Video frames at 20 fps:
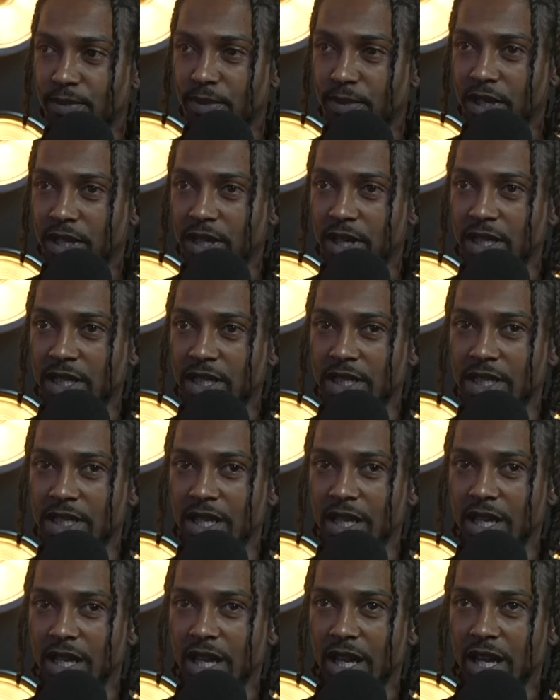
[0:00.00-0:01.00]
because
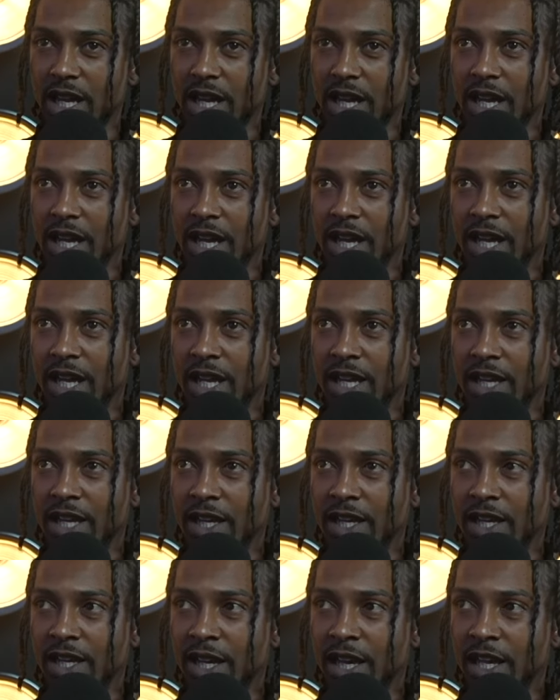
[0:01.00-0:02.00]

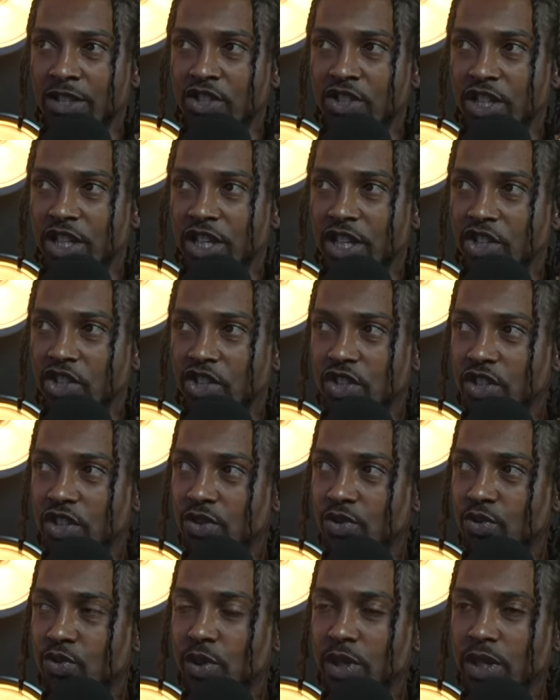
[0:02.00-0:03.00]
education
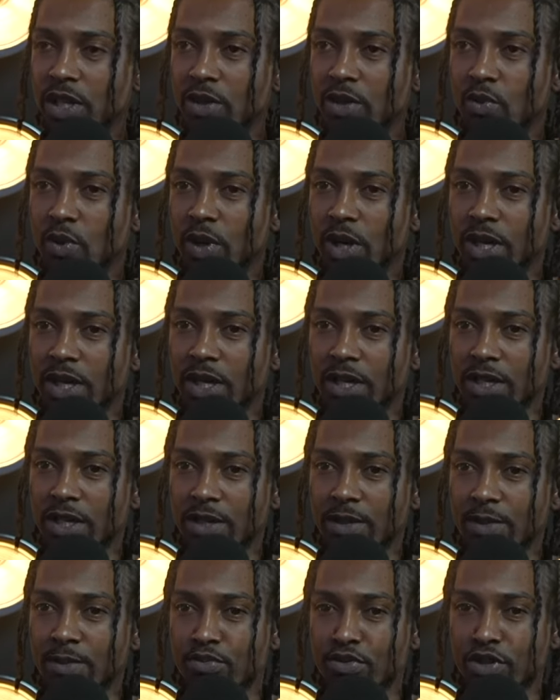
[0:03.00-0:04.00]
is really what
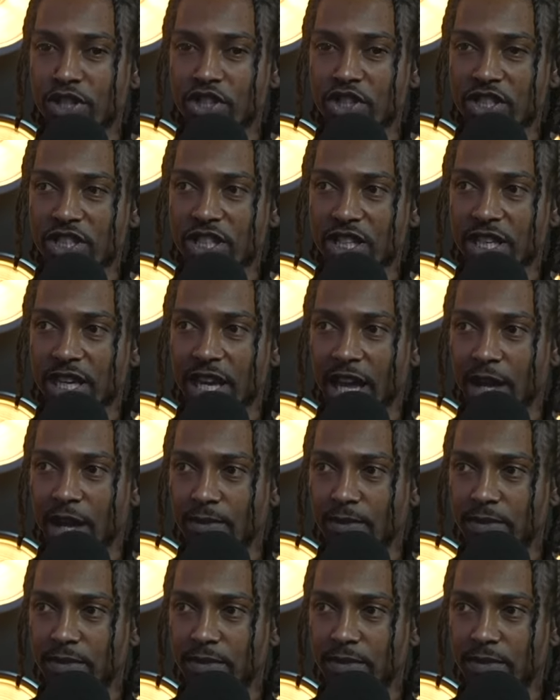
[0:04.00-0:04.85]
bridges the gap.